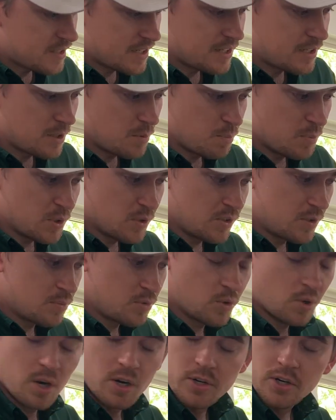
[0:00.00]
they didn't build them
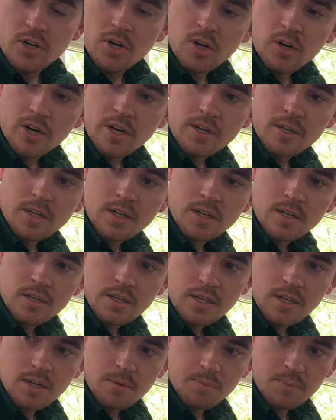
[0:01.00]
to our current
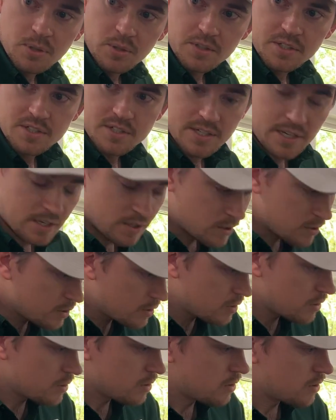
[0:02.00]
building standard.